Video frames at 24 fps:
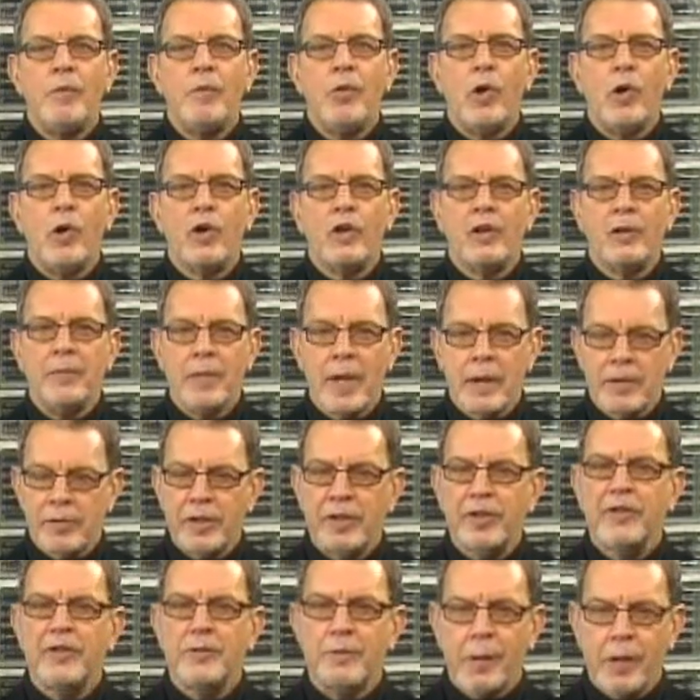War
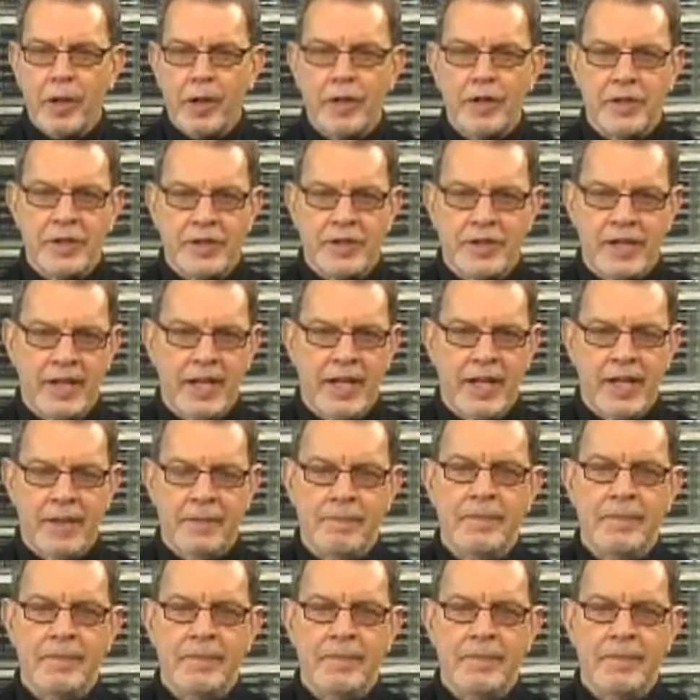commemorative partner today.